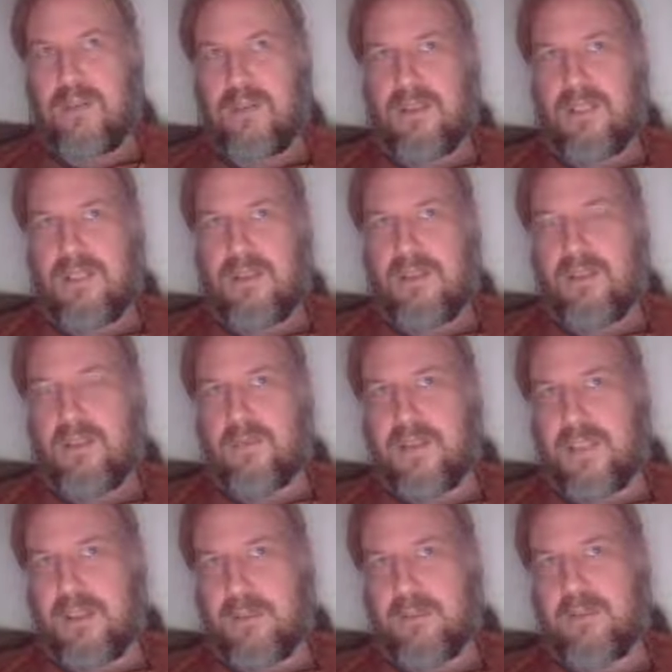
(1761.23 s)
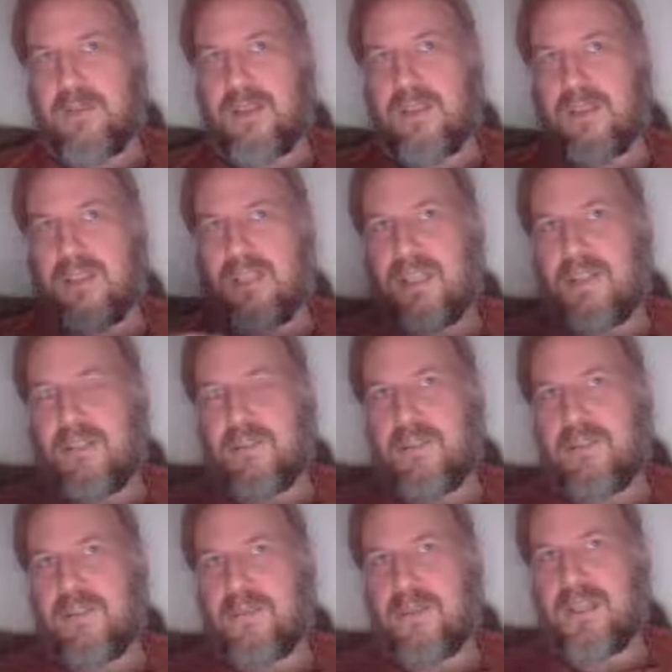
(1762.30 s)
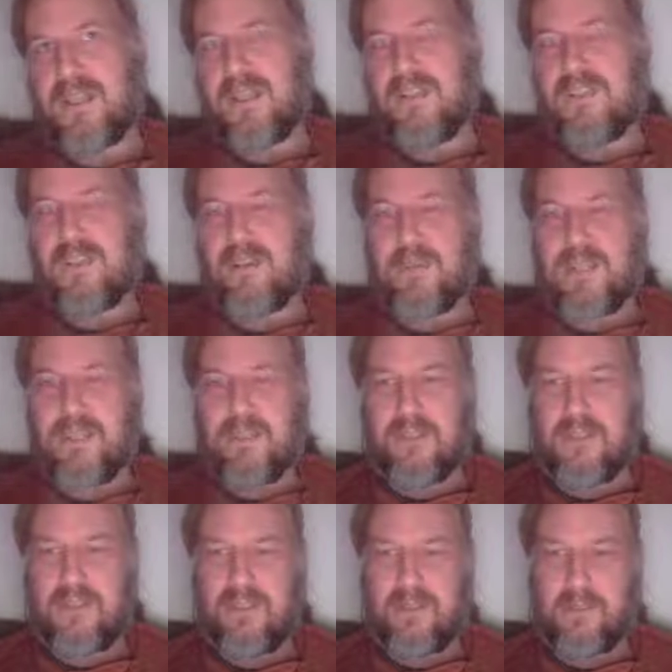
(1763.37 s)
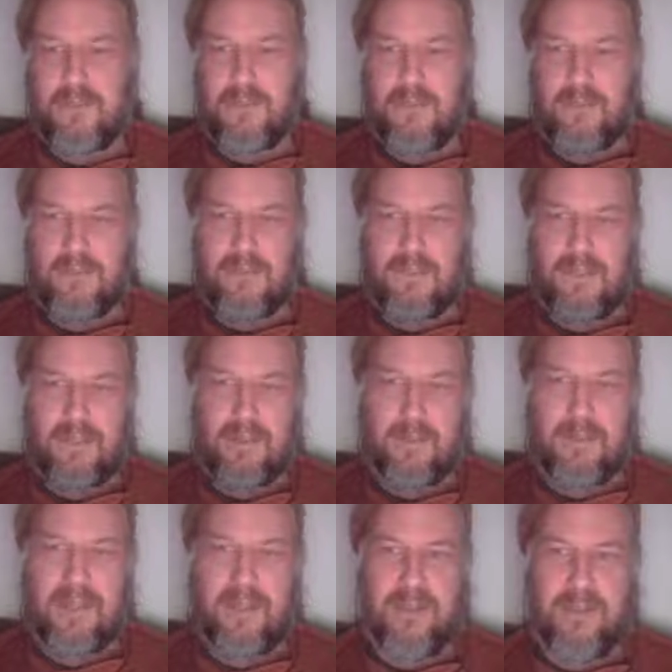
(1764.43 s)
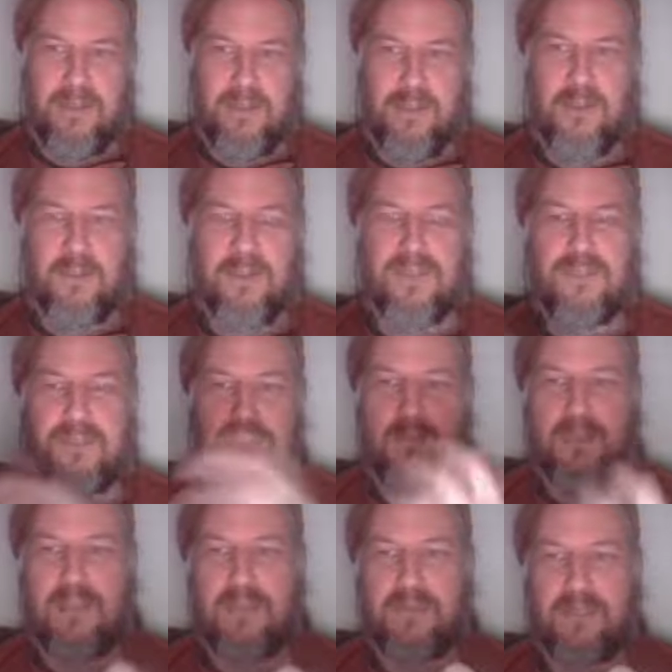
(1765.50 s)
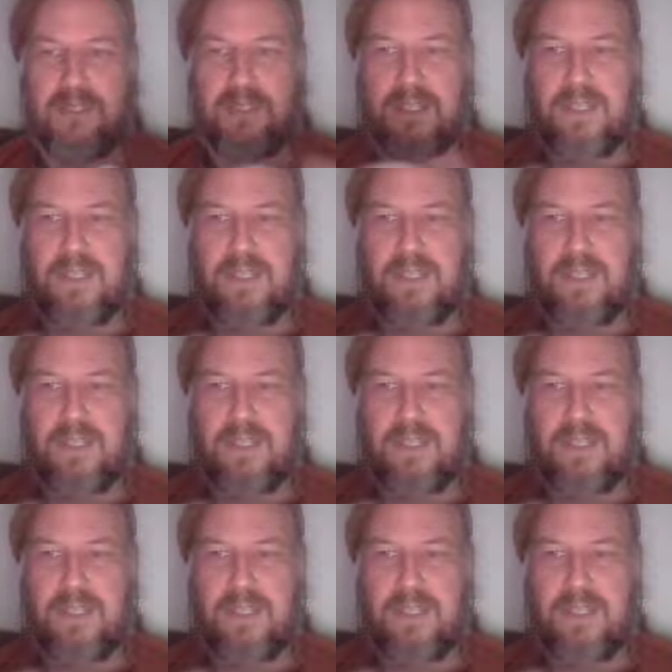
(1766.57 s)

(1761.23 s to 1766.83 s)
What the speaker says: if you think in Darwinian terms about humans evolving,